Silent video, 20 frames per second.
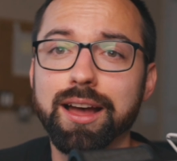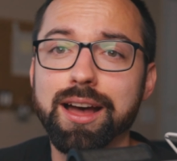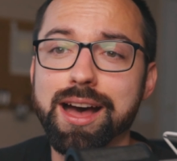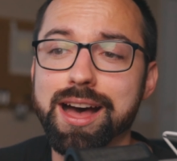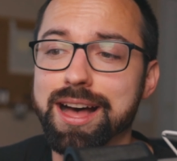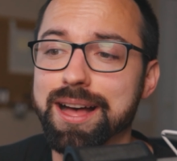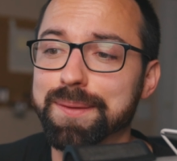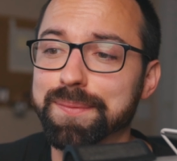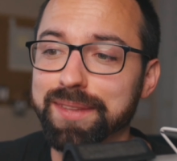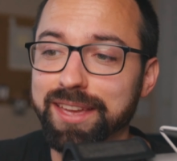
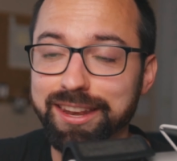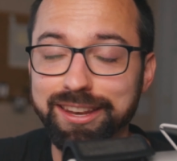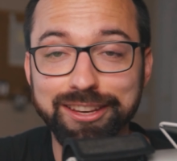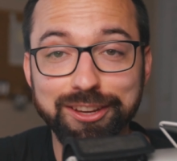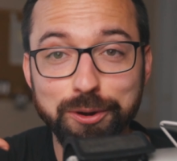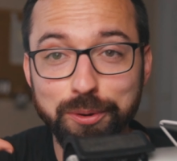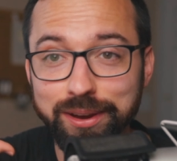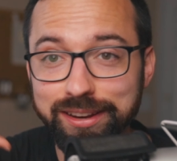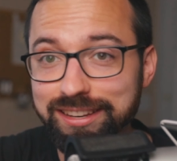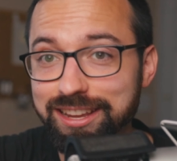um,
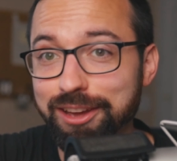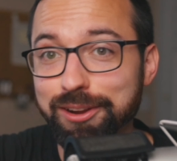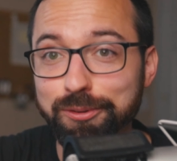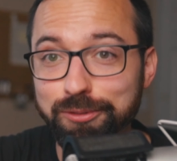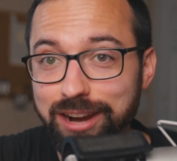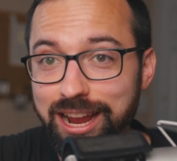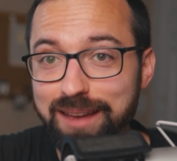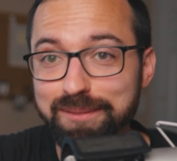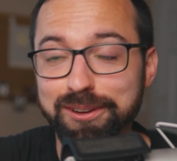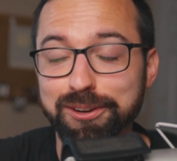and going down a
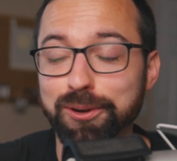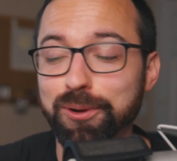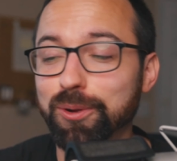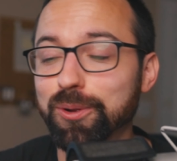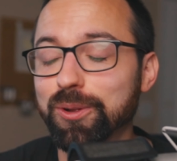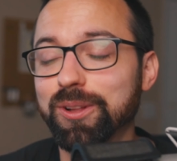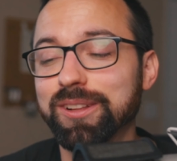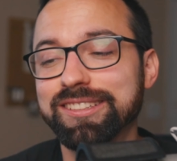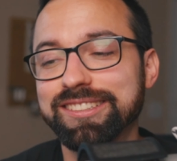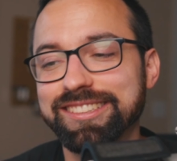rabbit
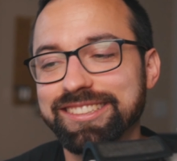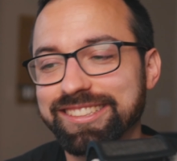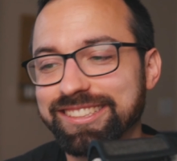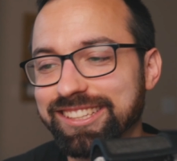hole.